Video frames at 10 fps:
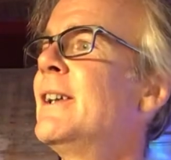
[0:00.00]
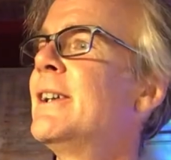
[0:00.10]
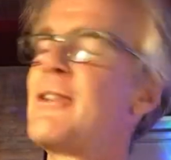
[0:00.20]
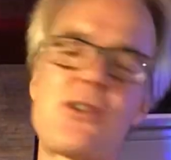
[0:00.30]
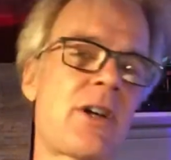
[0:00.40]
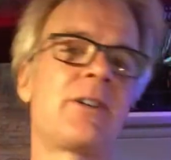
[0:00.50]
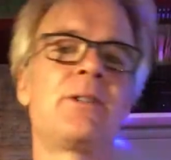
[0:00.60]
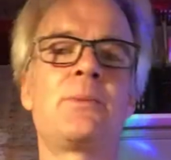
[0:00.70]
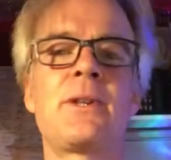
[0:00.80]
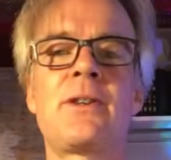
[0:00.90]
Share
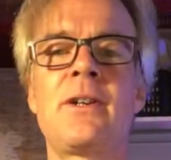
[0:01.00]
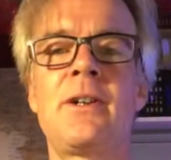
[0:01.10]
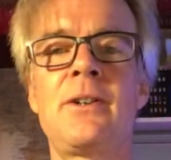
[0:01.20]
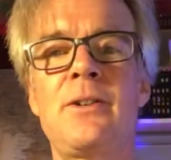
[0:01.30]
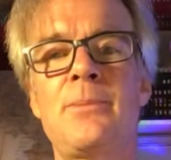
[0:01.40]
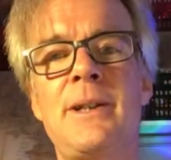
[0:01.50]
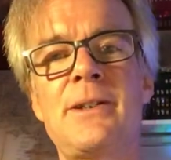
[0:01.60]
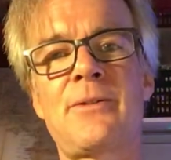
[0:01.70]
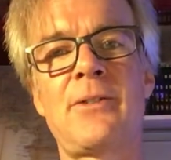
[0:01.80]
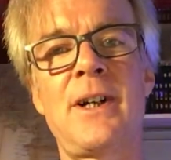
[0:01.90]
it with your
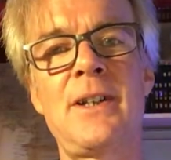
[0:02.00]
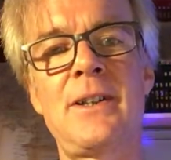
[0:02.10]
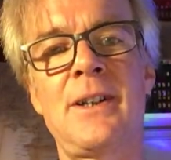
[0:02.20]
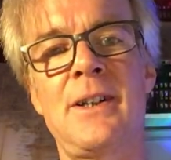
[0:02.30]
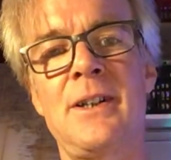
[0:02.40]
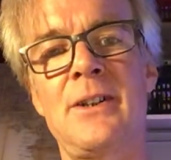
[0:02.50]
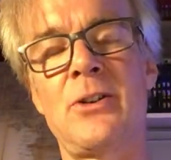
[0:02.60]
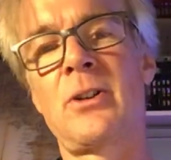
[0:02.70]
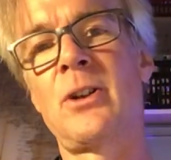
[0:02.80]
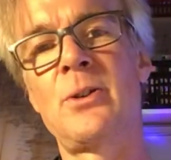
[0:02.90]
best friend, your
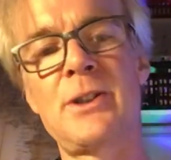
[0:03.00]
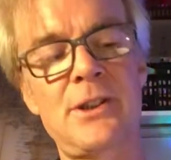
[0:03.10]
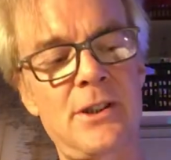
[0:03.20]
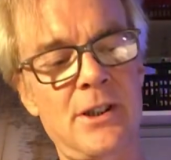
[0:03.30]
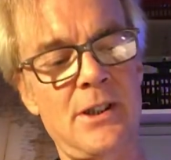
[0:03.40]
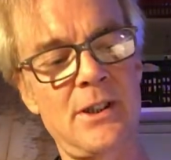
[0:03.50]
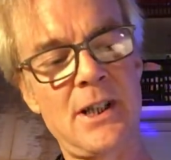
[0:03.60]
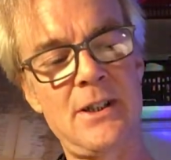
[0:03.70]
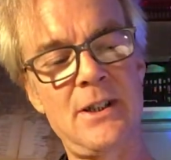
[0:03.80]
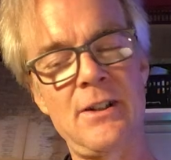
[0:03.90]
closest
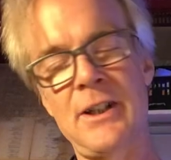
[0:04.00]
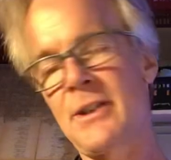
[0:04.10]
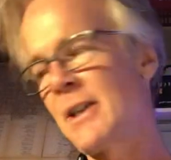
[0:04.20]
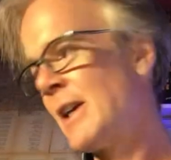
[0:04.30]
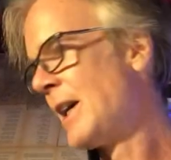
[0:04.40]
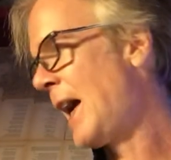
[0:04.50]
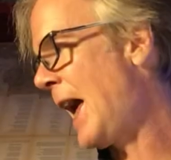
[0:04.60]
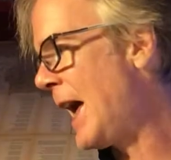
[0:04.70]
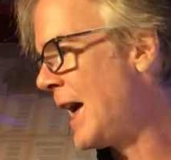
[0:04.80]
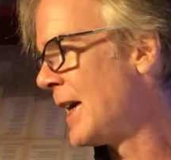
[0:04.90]
and dearest,
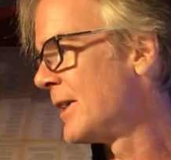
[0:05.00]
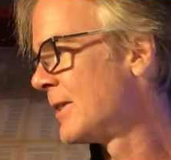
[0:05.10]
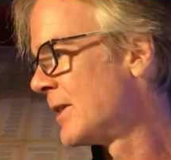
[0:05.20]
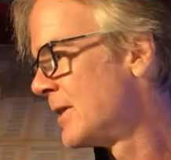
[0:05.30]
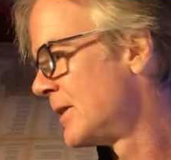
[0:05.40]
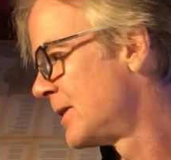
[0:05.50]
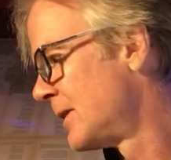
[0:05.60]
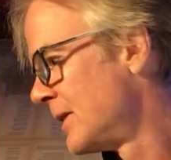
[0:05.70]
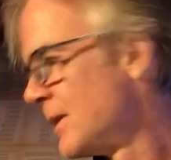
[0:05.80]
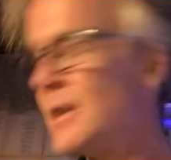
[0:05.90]
and
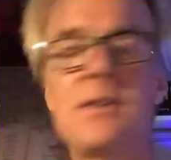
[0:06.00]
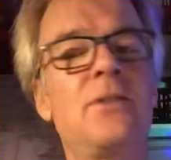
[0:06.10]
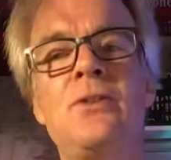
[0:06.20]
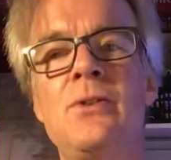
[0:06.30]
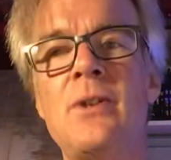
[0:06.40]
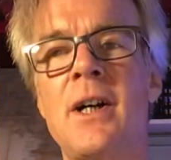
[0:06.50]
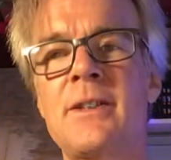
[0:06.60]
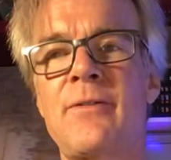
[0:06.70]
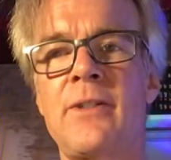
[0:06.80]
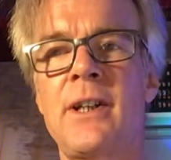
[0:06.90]
do not
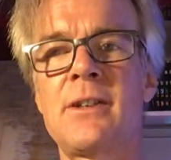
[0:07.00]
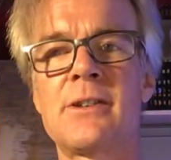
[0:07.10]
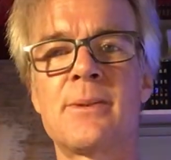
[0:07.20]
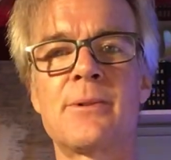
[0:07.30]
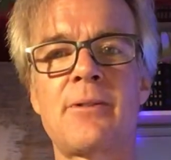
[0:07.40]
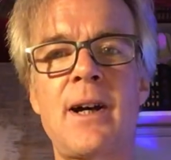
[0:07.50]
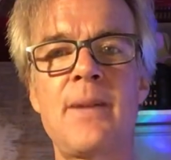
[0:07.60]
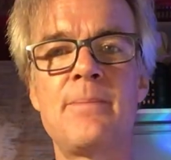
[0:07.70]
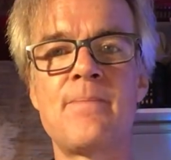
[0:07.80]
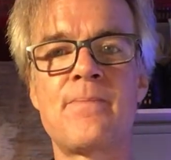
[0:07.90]
forget to
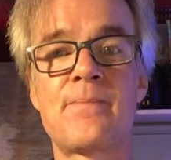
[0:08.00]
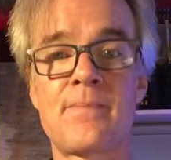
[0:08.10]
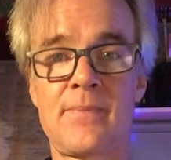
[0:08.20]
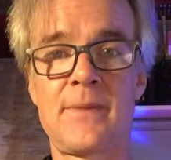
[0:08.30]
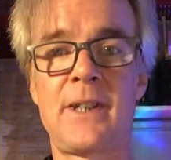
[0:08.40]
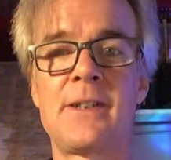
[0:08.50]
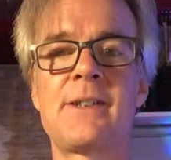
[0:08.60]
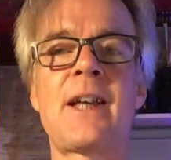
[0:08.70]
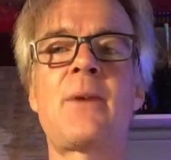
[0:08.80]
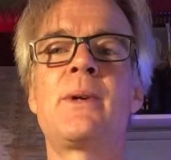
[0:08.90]
subscribe, because
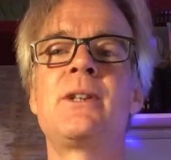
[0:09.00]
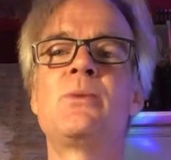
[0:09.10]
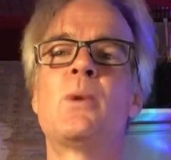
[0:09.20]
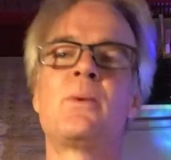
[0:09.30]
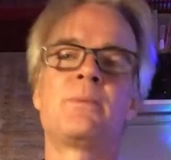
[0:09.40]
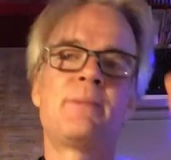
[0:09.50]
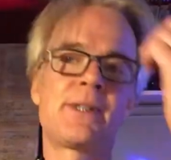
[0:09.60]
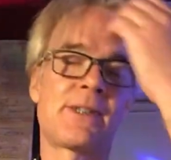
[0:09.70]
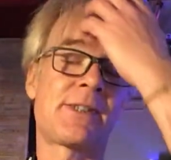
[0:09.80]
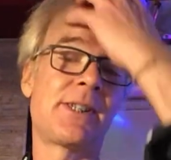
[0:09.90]
that way you won't
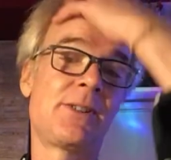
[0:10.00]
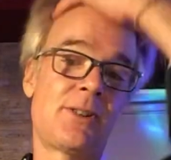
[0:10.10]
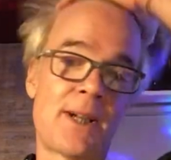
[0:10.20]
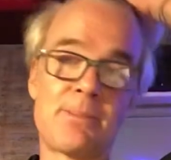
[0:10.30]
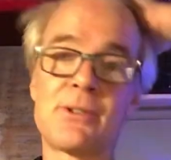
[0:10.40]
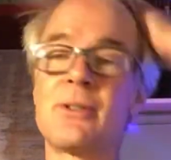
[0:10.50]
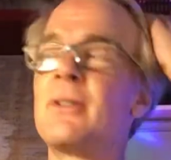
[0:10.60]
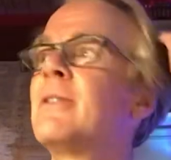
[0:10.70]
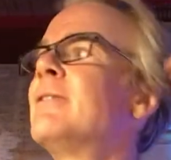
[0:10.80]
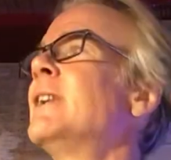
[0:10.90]
miss a single
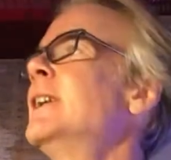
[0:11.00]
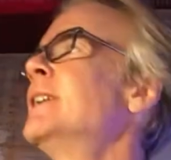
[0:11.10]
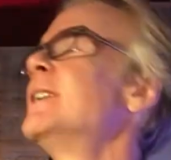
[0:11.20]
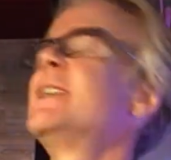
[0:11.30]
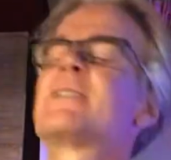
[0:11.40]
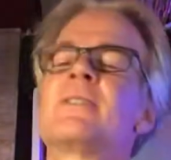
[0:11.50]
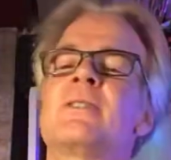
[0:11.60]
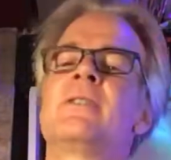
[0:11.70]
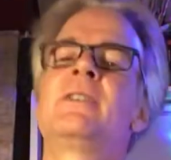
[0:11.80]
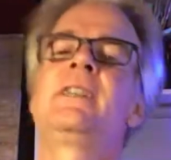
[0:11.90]
episode of Let's
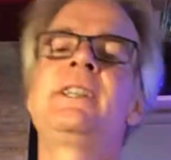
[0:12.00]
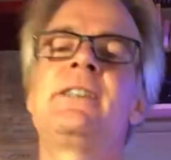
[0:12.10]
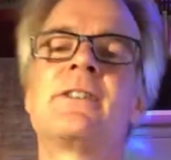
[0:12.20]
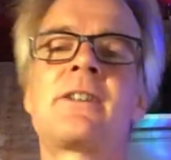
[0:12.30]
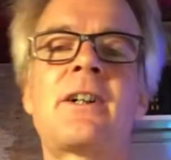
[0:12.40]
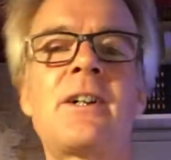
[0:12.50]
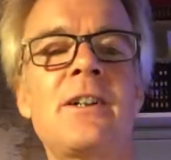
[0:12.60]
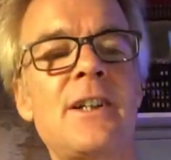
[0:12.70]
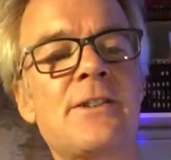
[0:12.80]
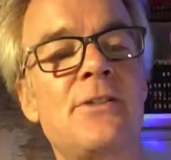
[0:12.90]
Learn Lead Guitar
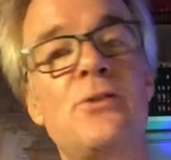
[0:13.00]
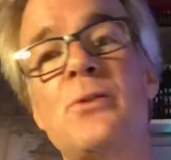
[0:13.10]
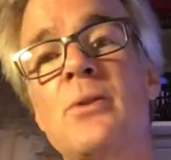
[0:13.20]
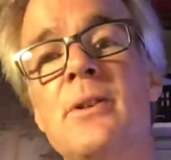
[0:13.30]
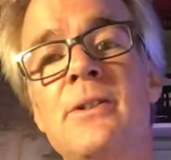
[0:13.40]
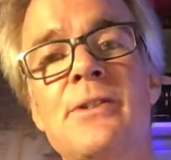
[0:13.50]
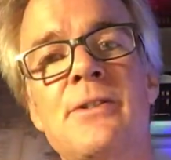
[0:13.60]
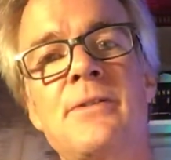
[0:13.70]
lesson tutorials.